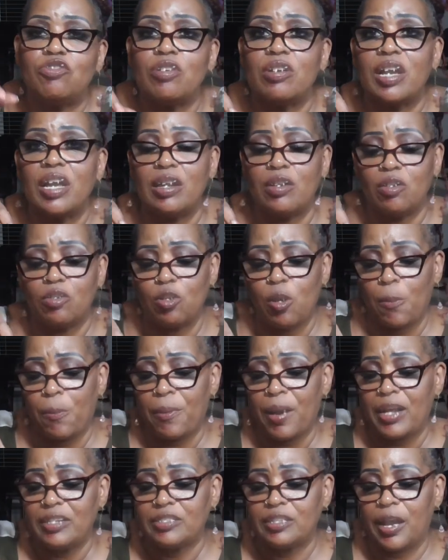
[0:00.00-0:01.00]
you're getting on your
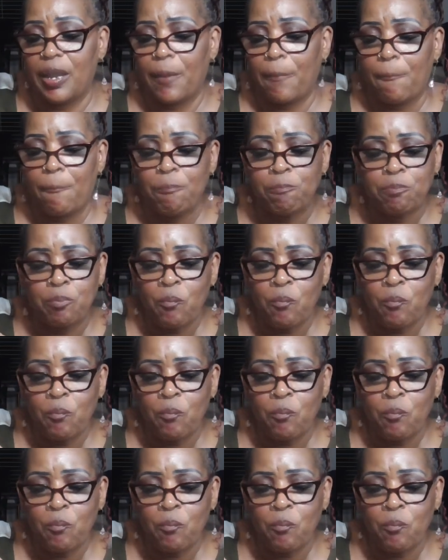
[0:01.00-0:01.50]
project,